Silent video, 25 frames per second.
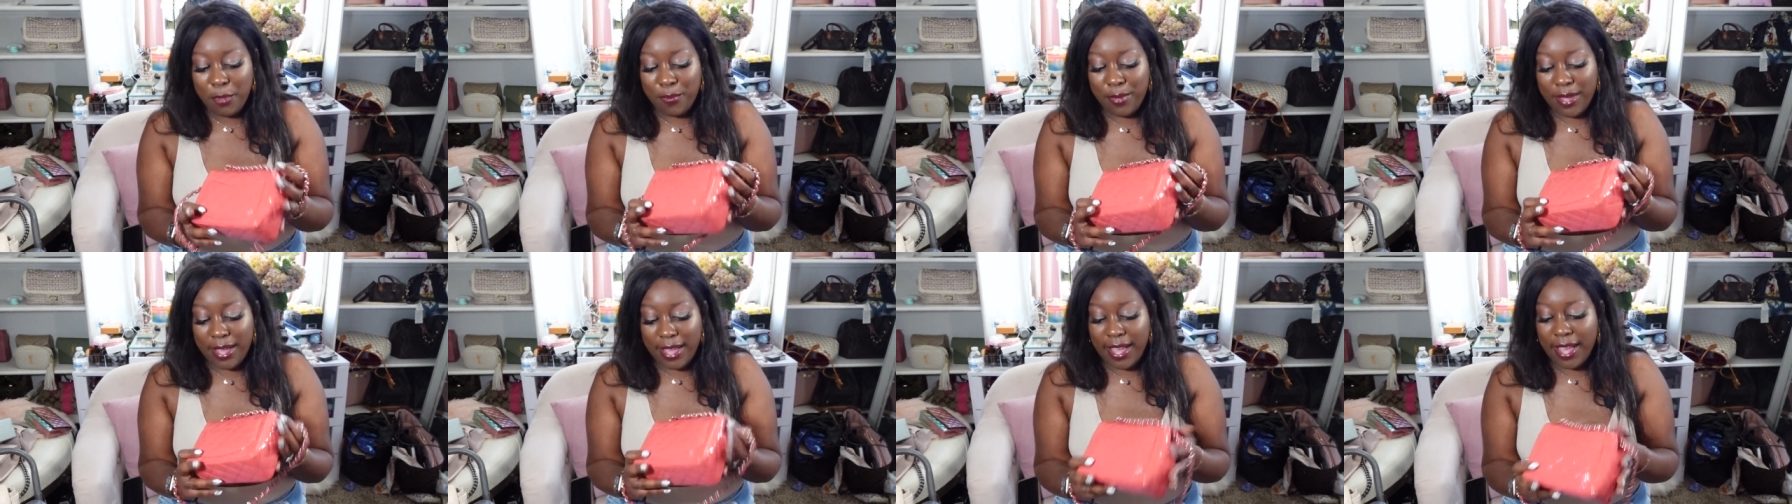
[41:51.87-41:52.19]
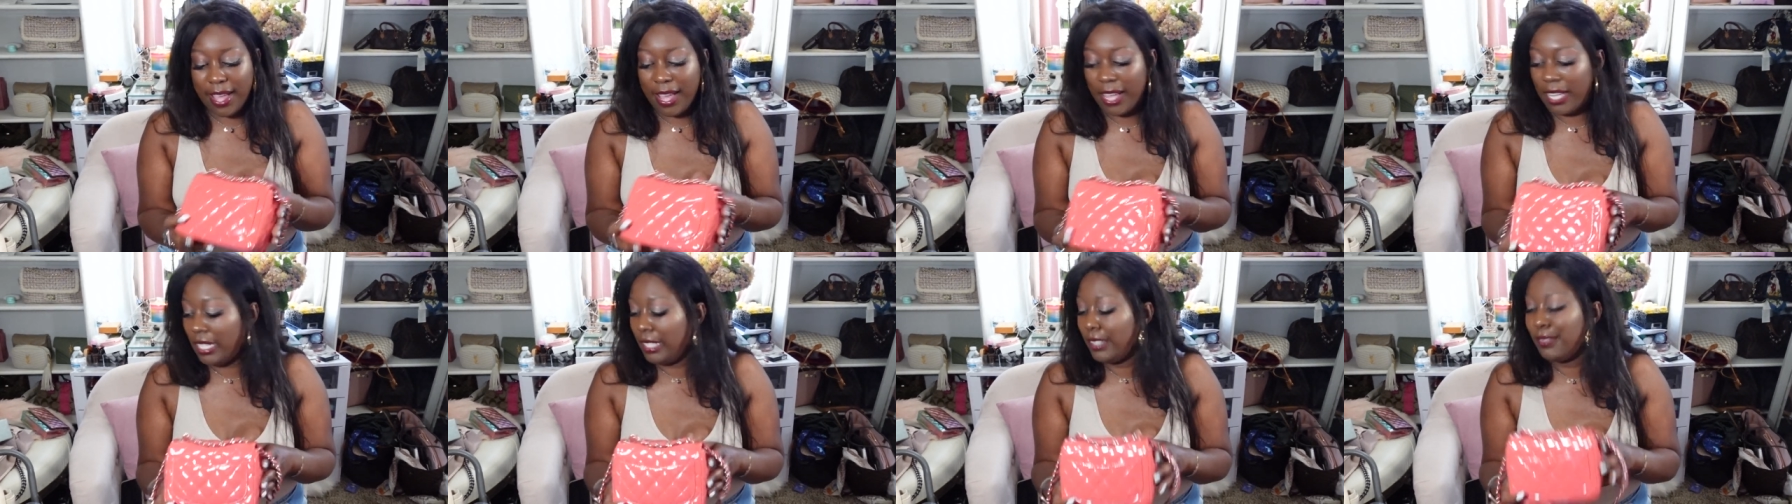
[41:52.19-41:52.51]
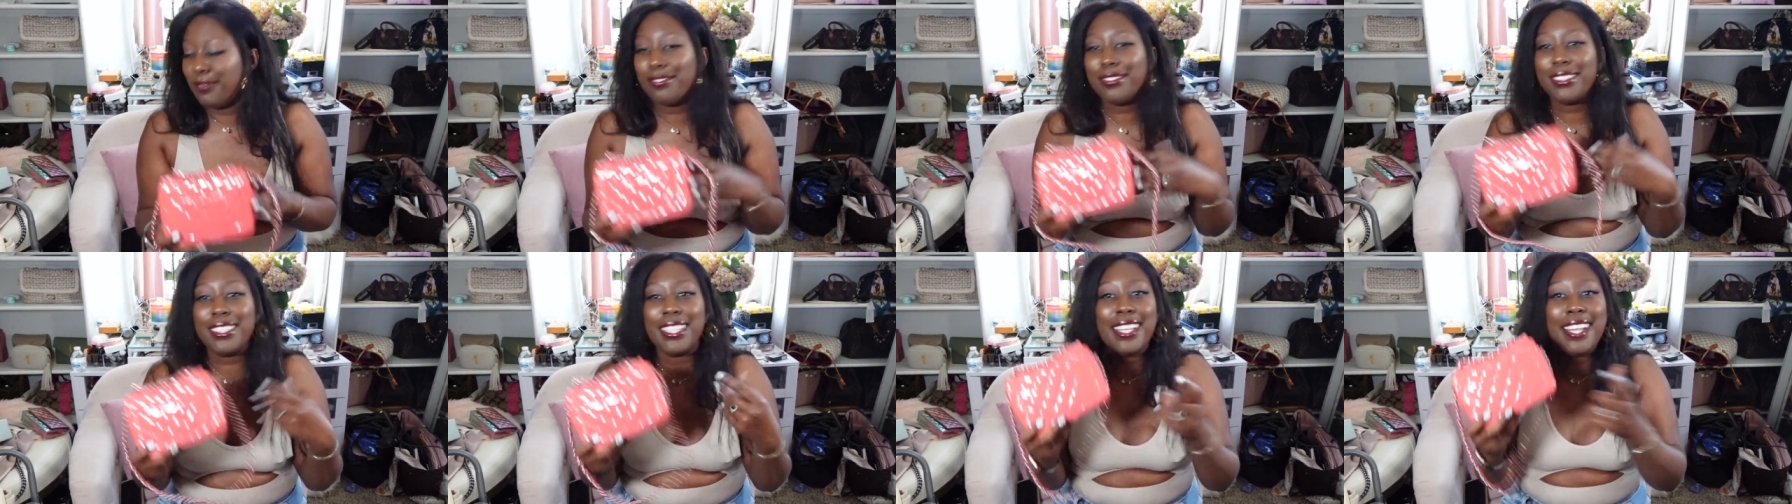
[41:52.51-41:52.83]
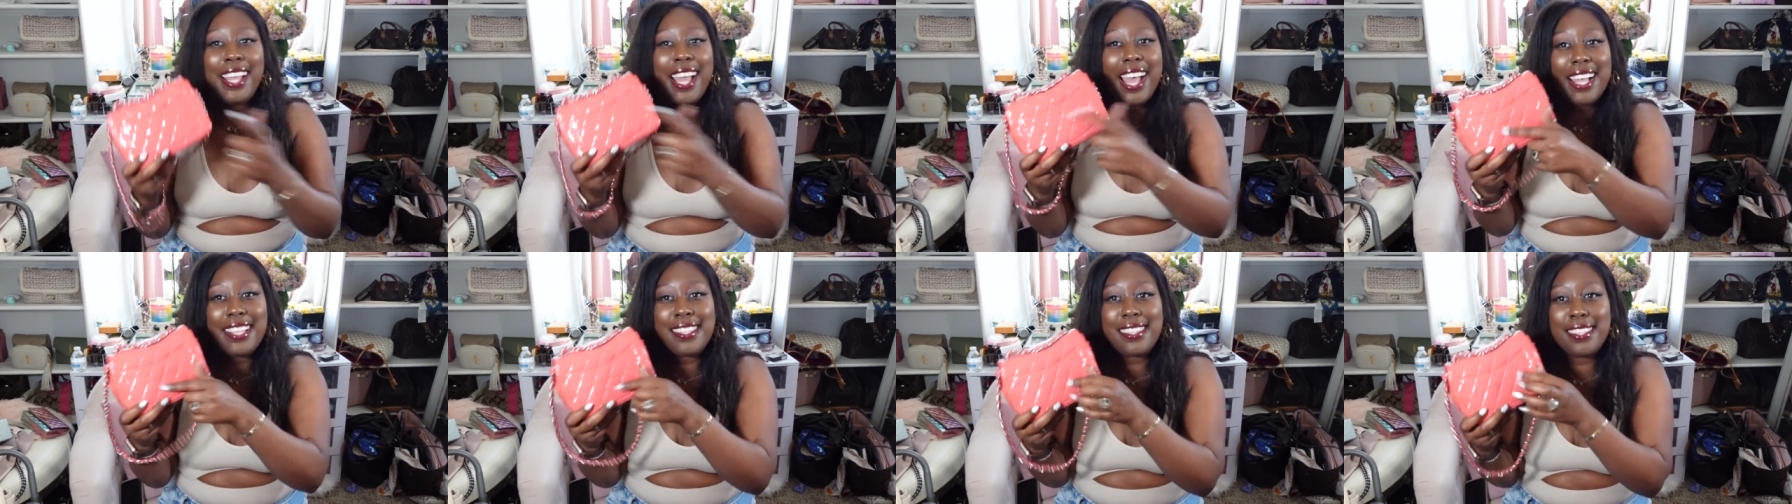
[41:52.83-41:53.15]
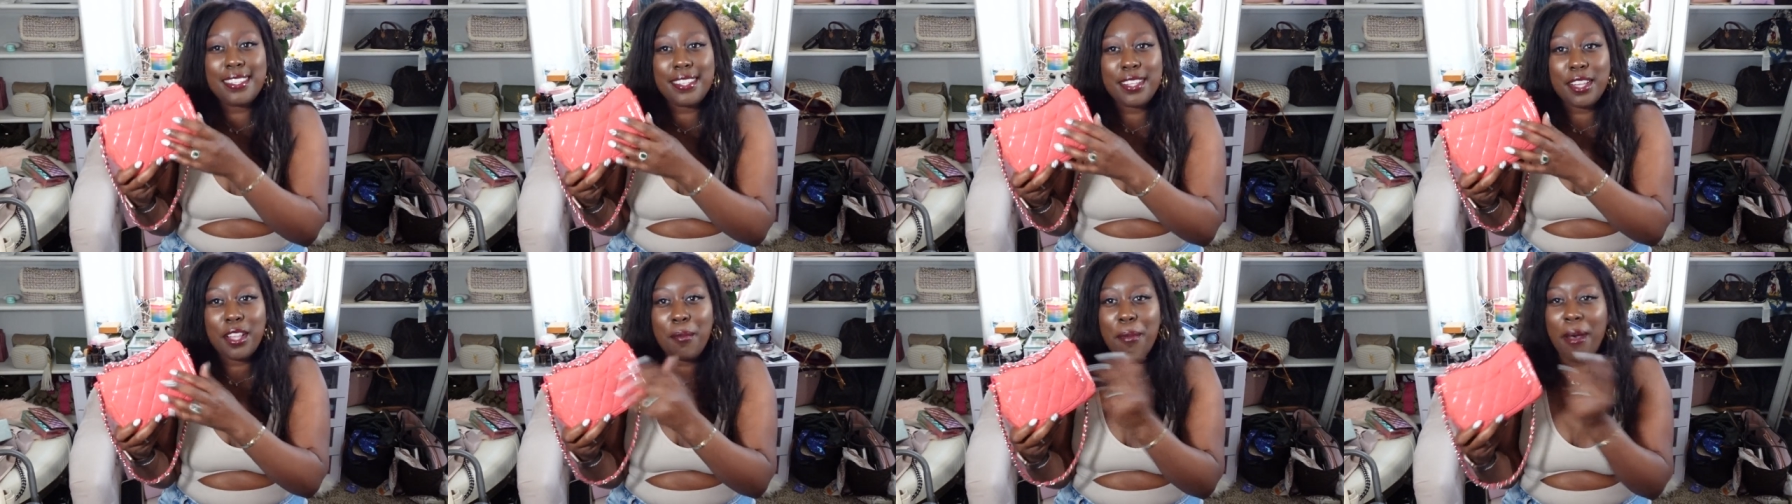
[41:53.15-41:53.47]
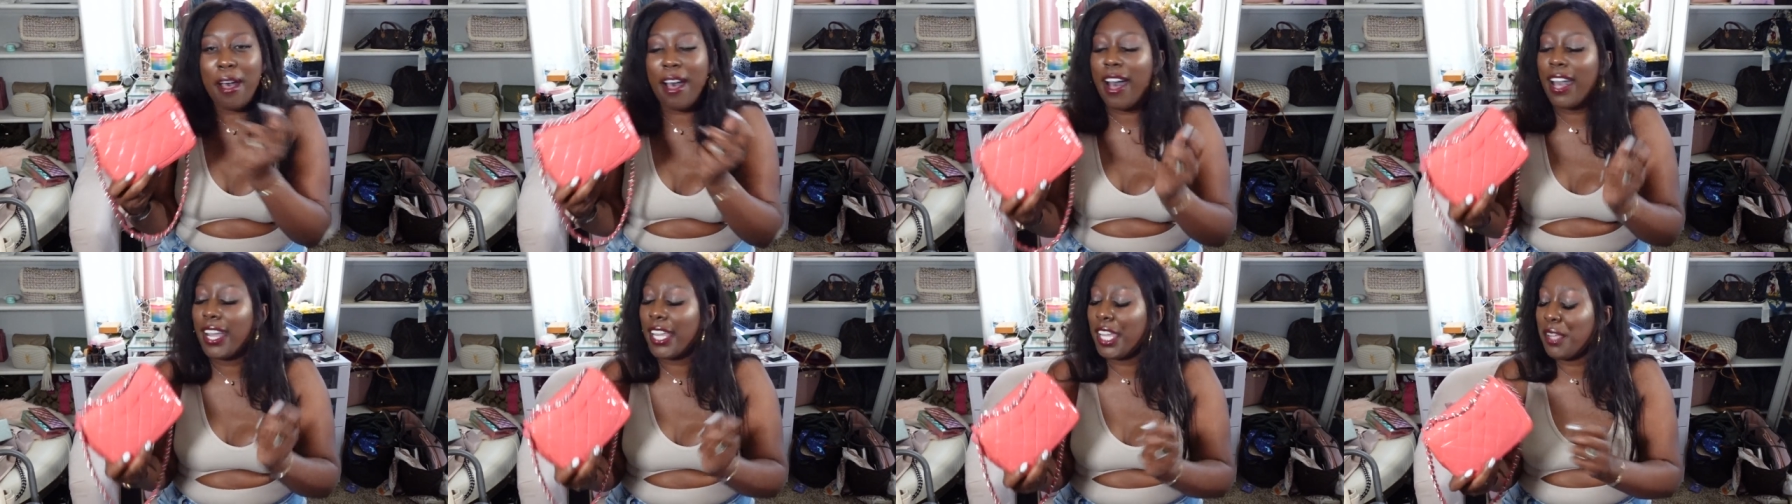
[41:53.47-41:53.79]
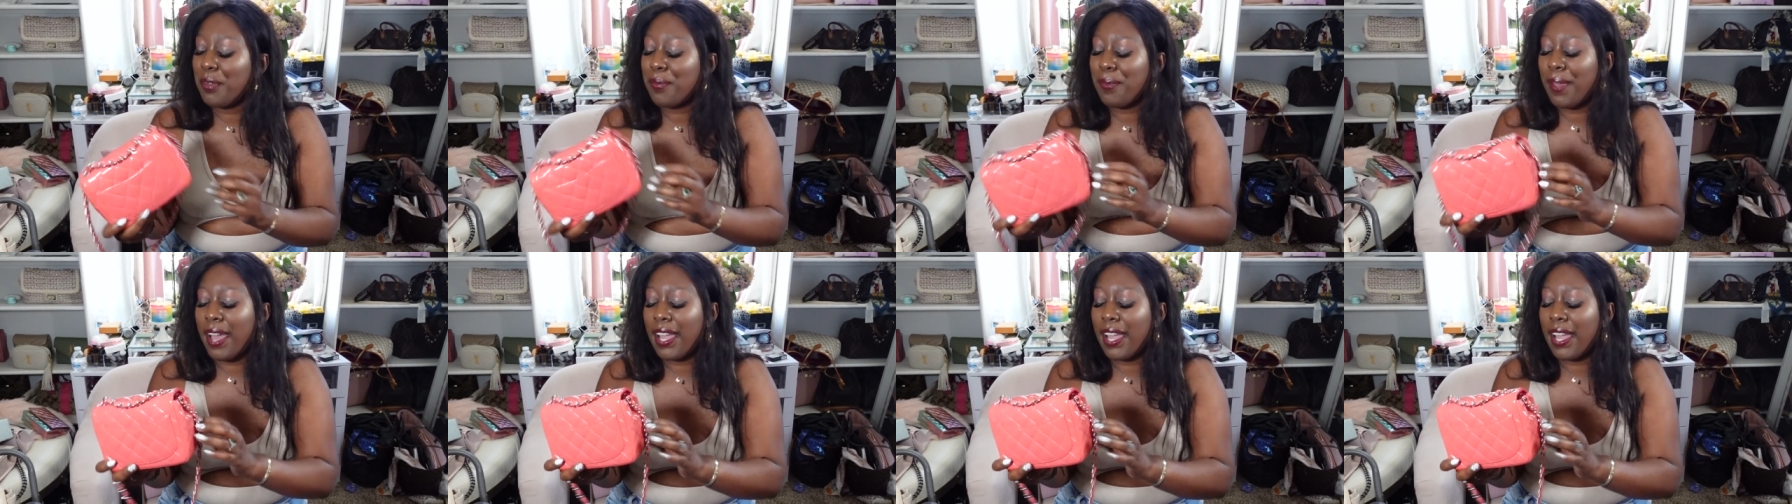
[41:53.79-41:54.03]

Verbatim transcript: but it has a little pocket